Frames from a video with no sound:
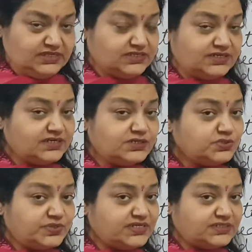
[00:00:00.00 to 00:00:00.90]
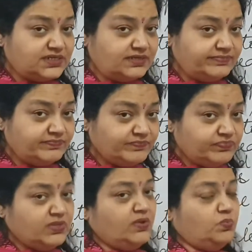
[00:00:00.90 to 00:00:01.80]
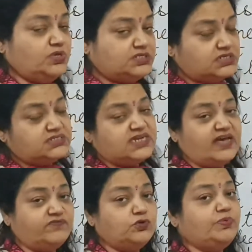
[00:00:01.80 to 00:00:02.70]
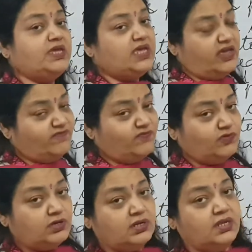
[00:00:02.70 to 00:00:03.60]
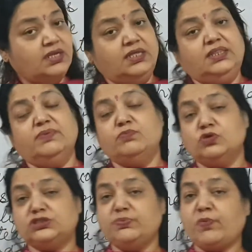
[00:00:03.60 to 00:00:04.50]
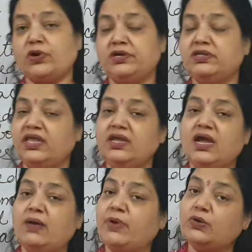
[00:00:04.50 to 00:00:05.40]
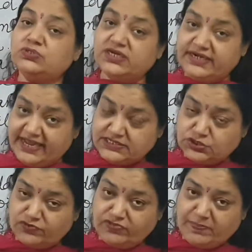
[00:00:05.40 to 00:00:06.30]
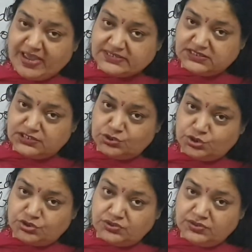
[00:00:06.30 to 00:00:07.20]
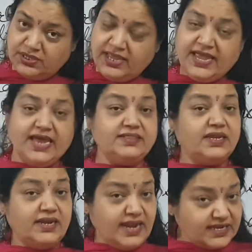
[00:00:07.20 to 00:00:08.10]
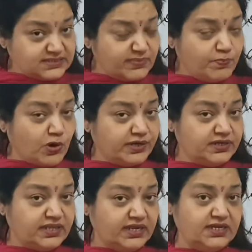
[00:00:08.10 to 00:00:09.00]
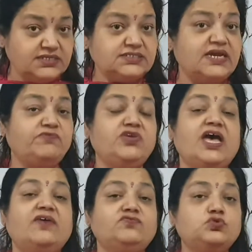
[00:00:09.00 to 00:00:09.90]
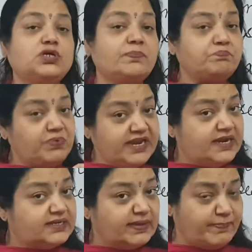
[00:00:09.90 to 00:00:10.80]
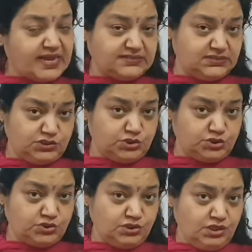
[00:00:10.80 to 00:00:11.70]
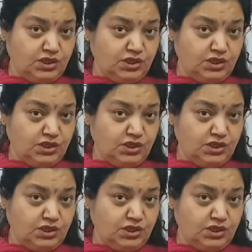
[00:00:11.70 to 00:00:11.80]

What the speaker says: Isn't it interesting? We just have to be careful. The most important thing about the tense of the passage, and the next important thing is that we have to complete the passage.